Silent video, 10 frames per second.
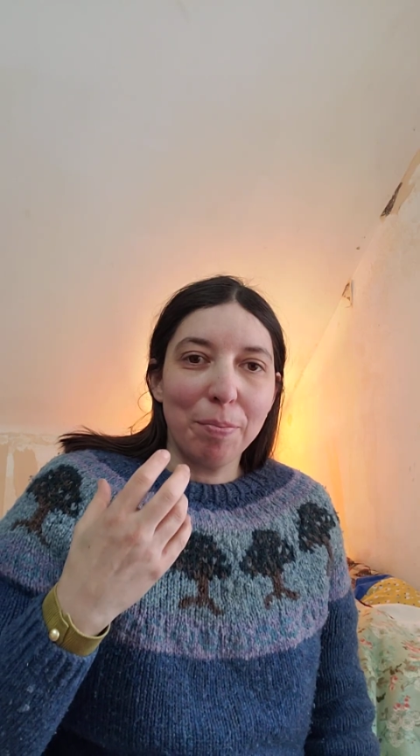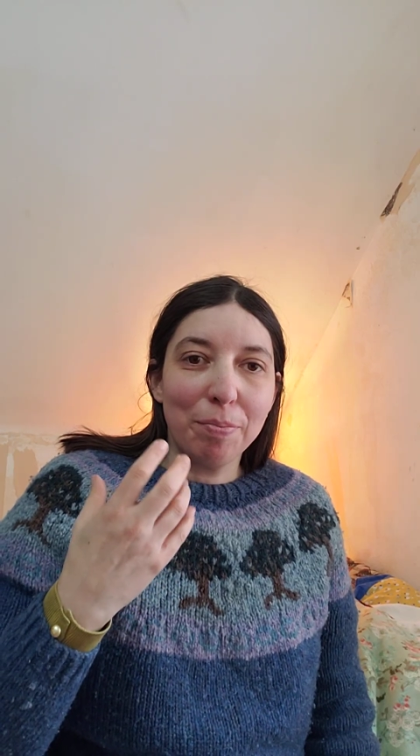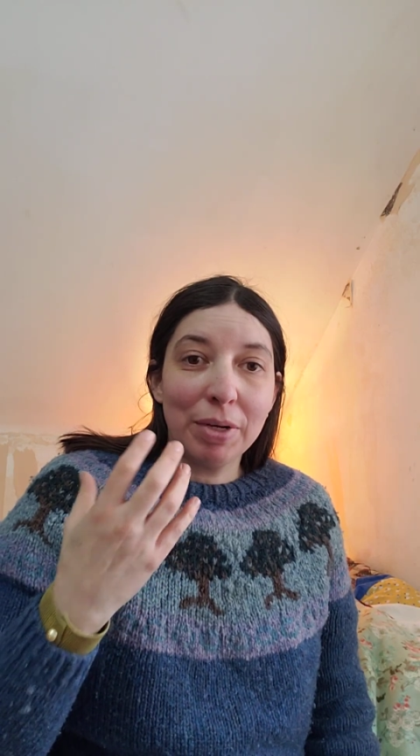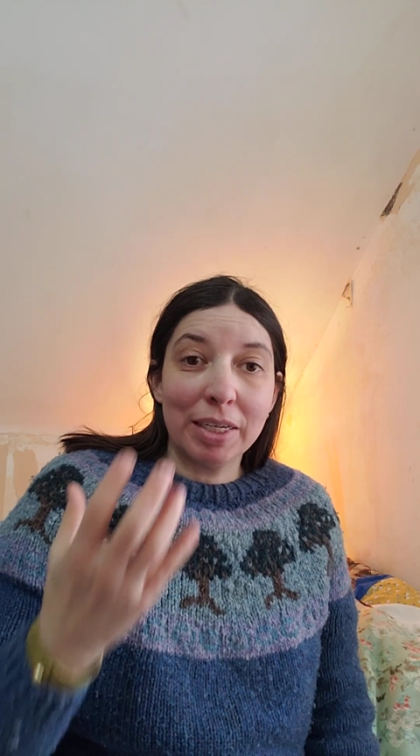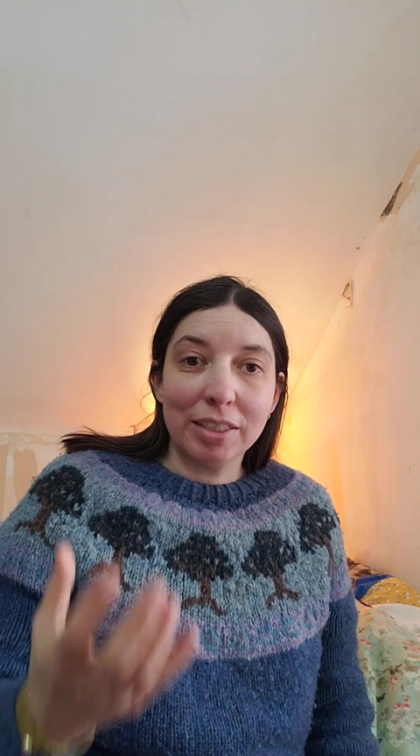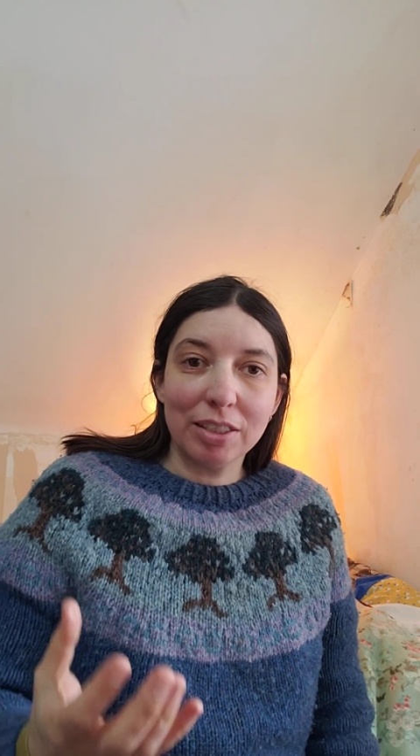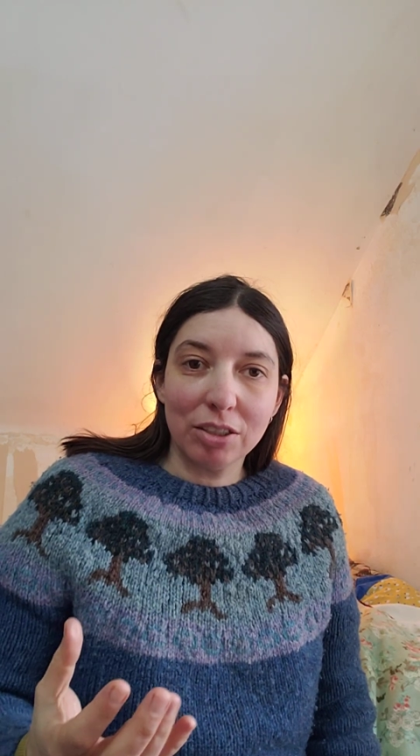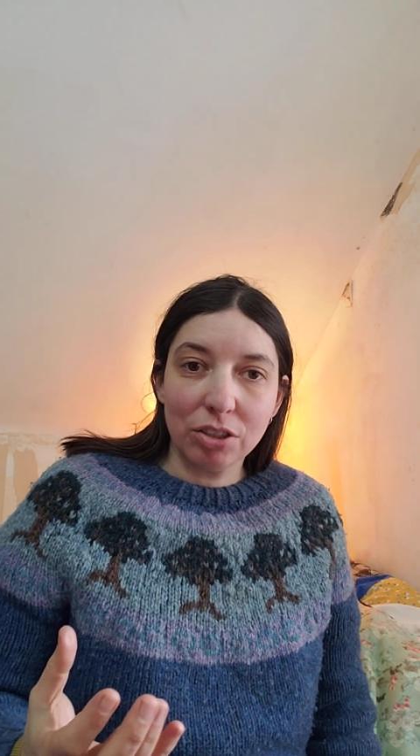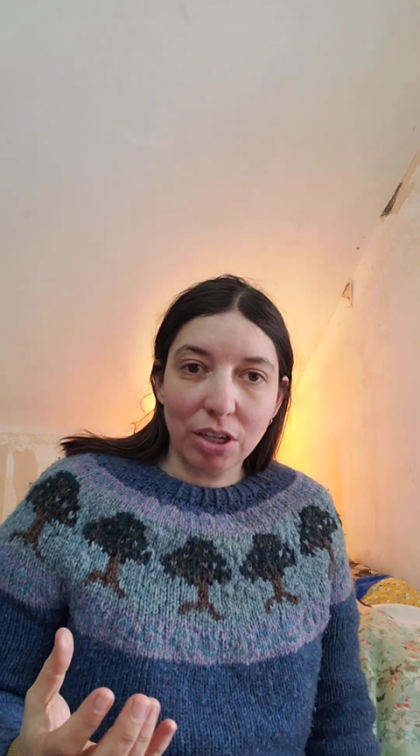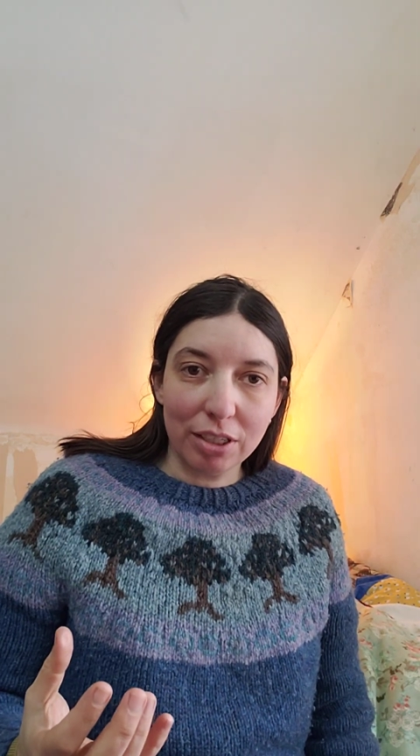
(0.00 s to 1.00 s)
but
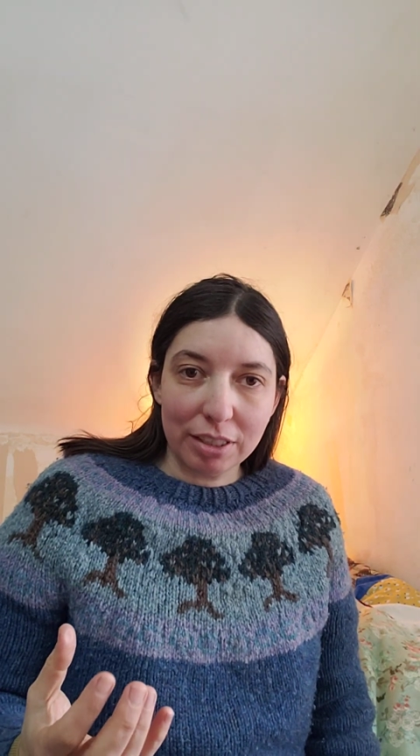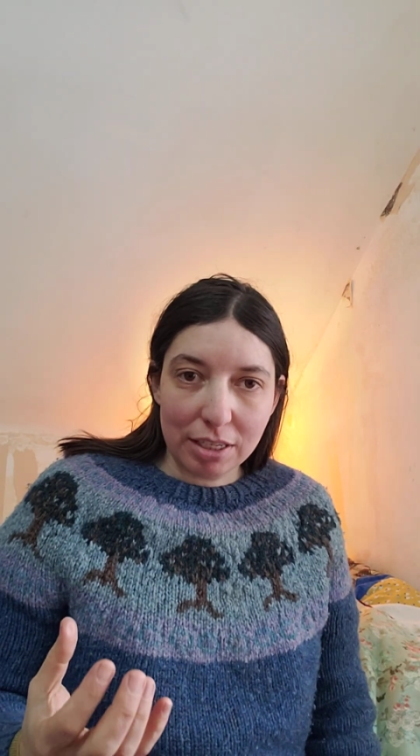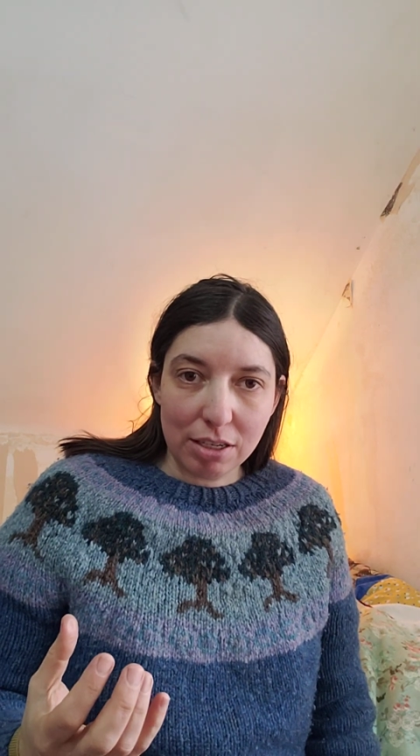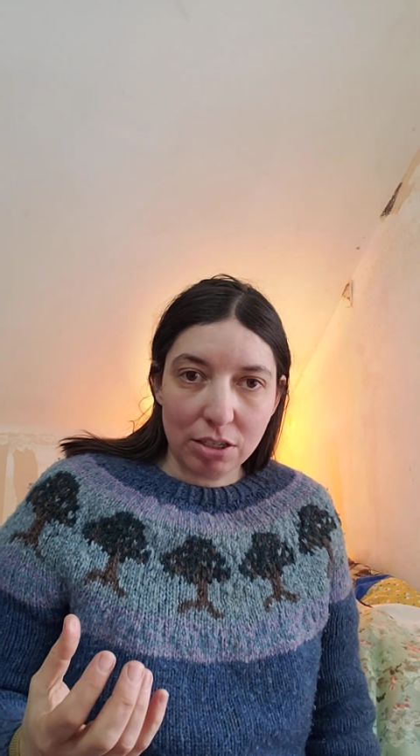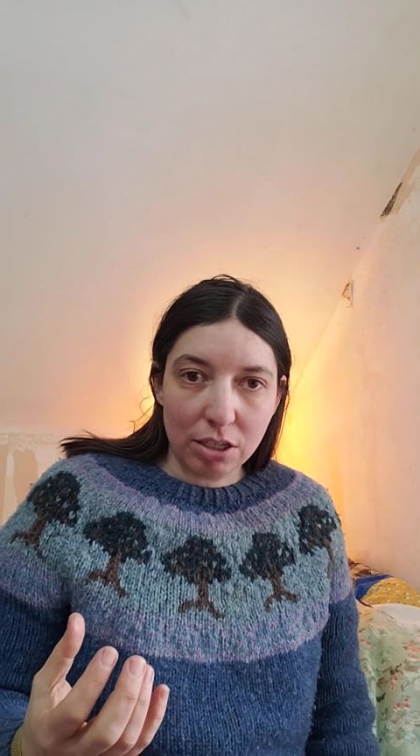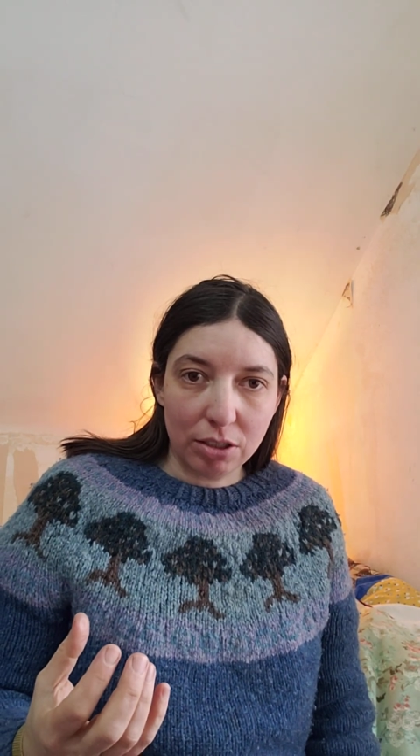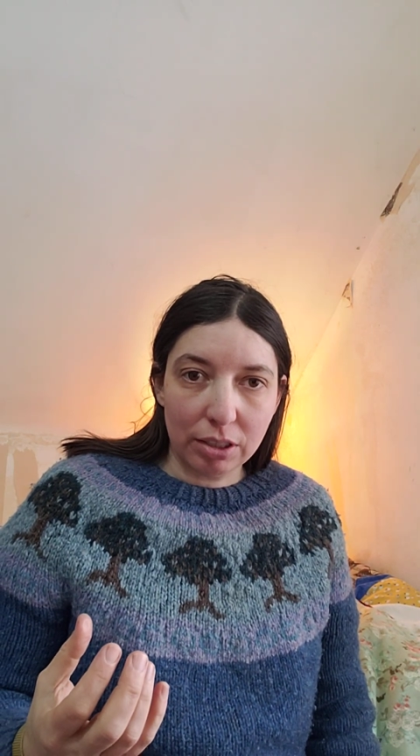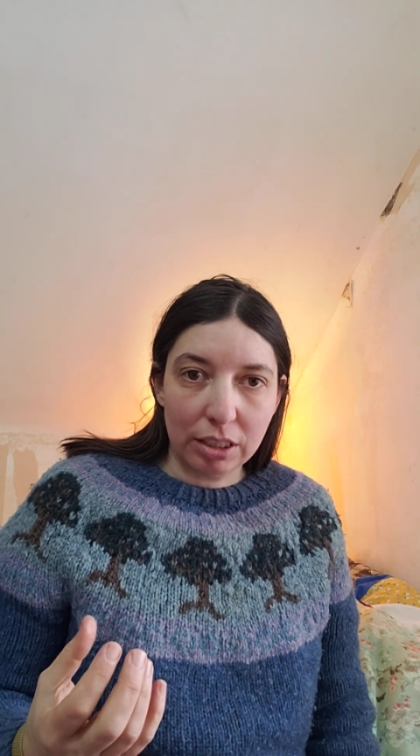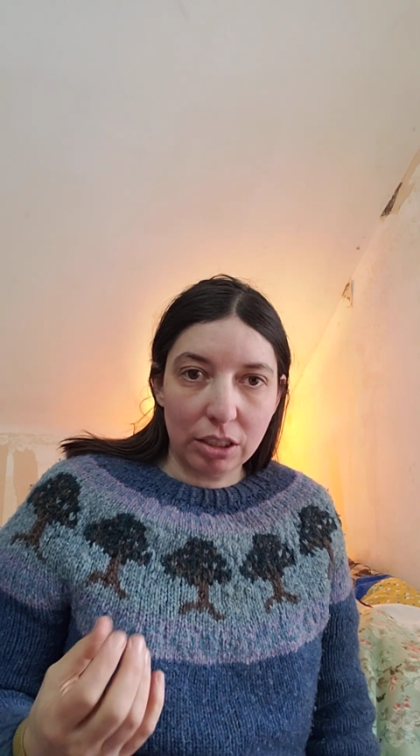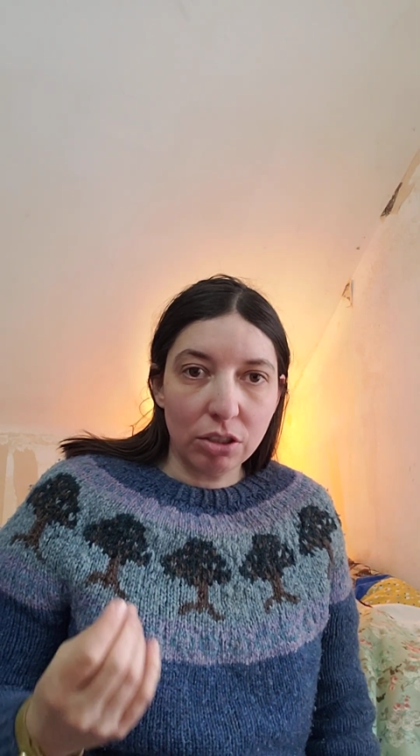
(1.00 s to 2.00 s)
they're not
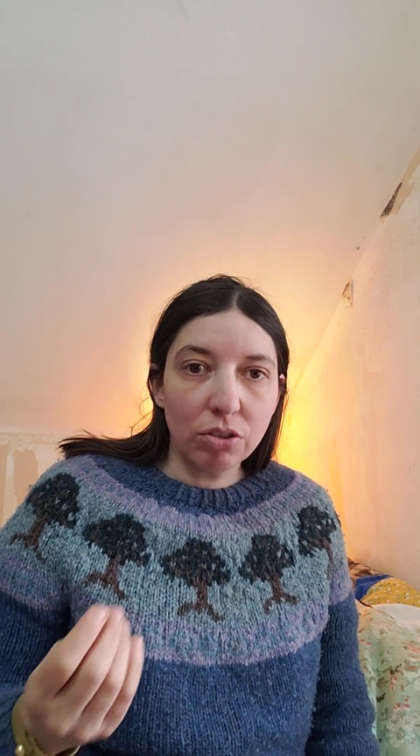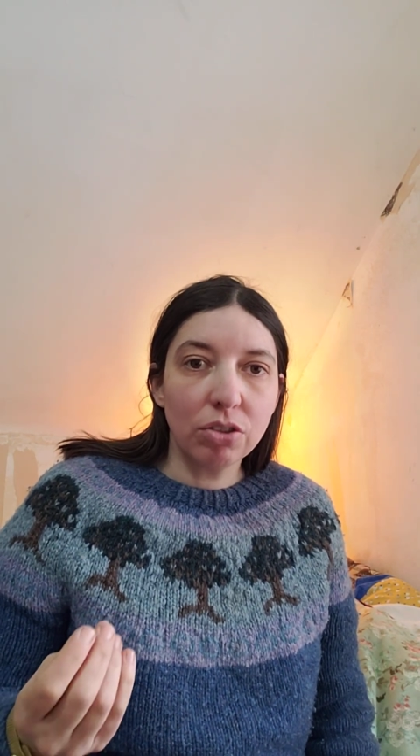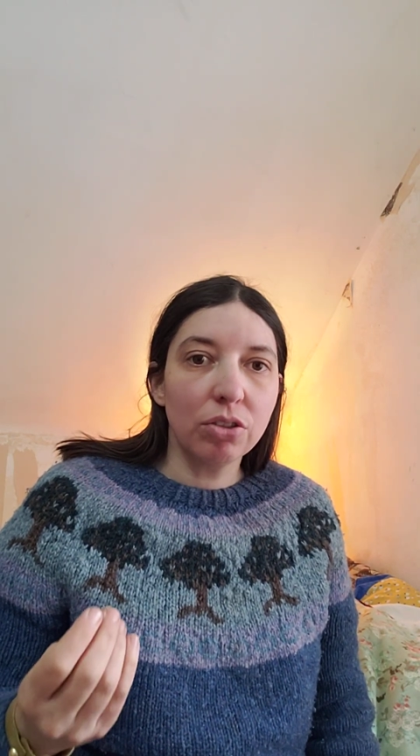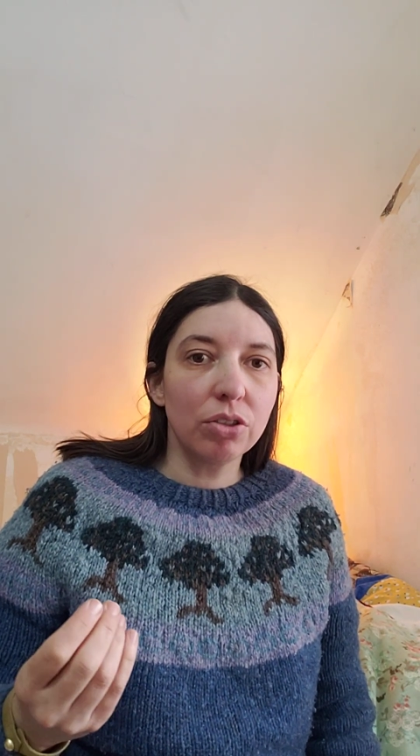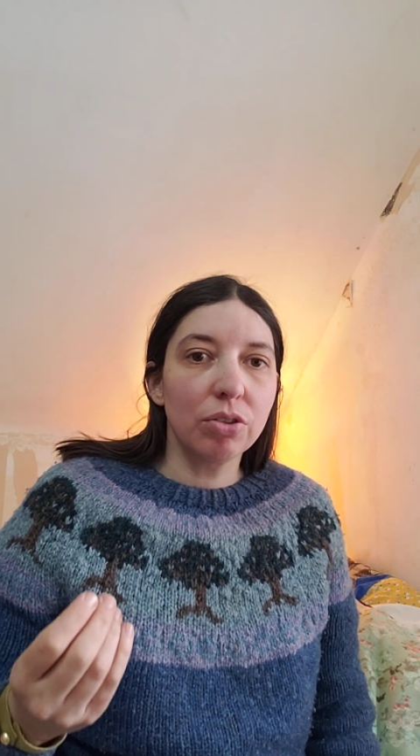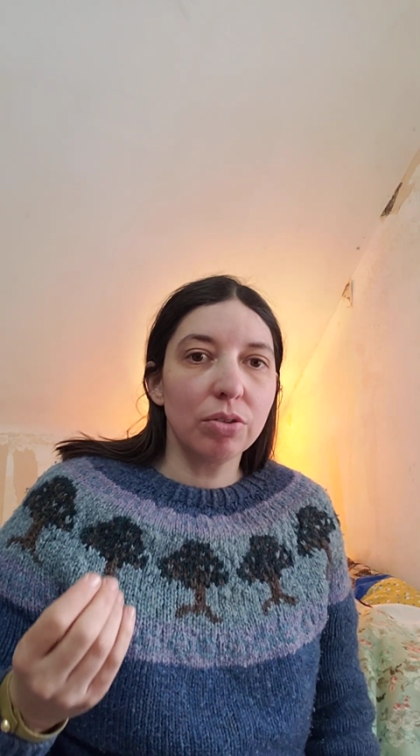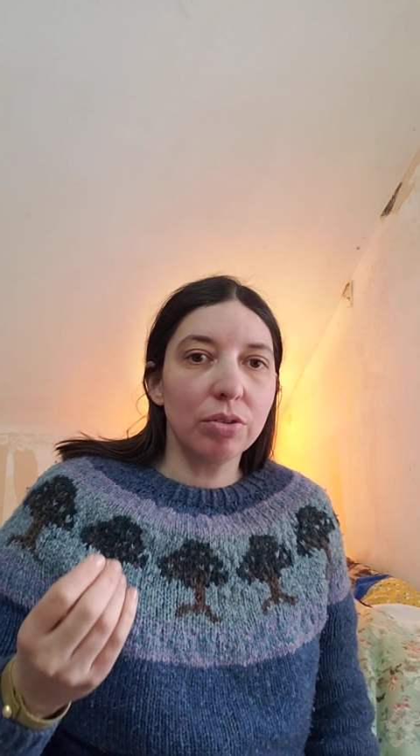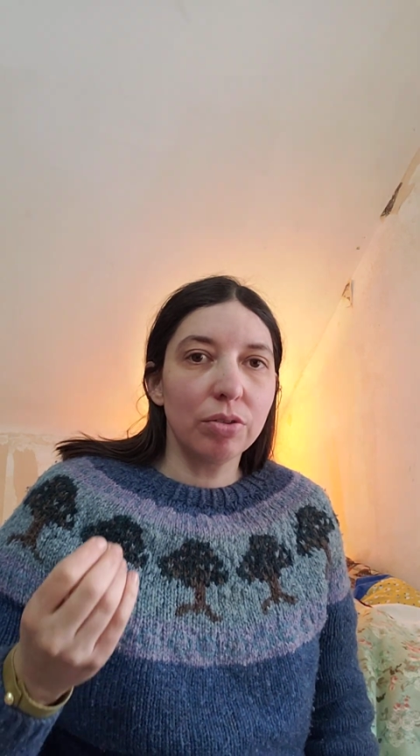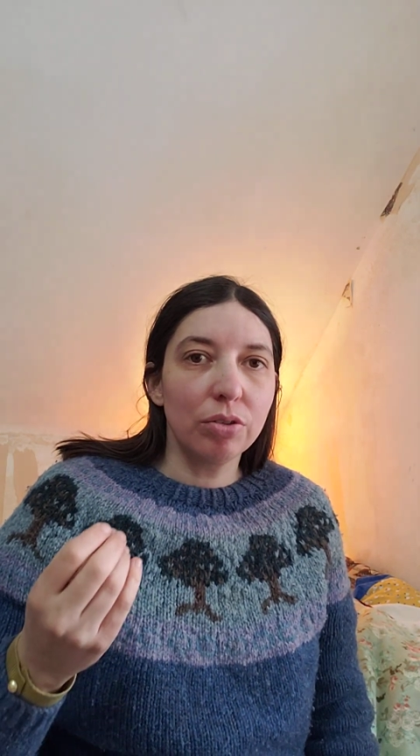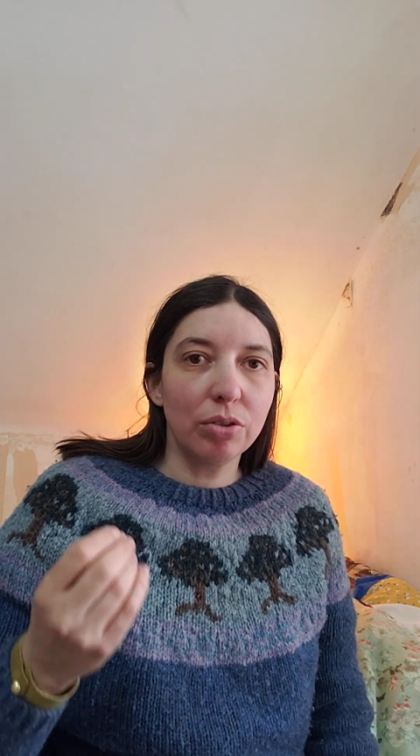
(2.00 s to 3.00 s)
necessarily used to